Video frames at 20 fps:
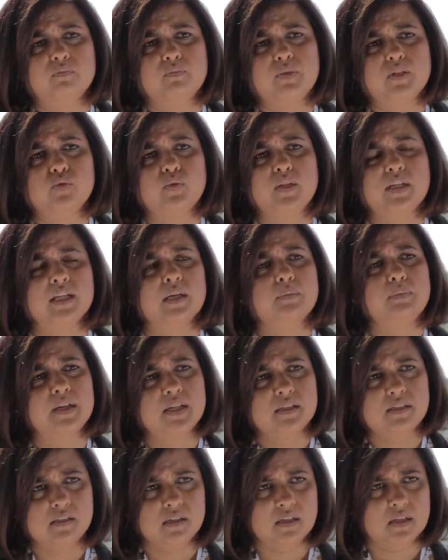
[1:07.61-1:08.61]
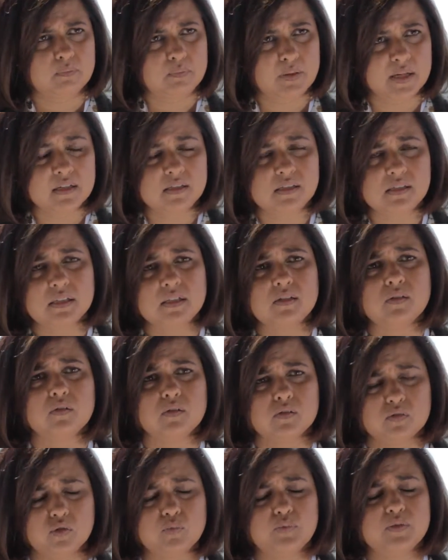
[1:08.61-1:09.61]
between a person and a person
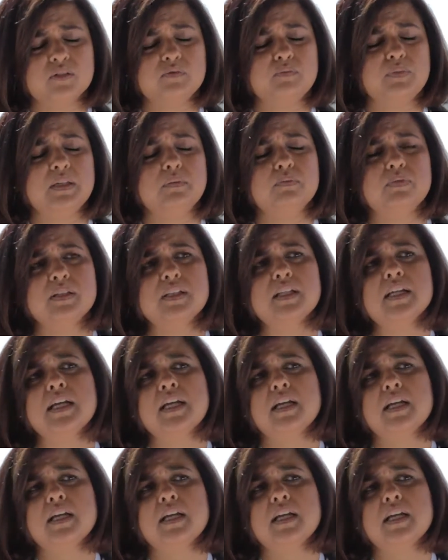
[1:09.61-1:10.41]
or groups of people.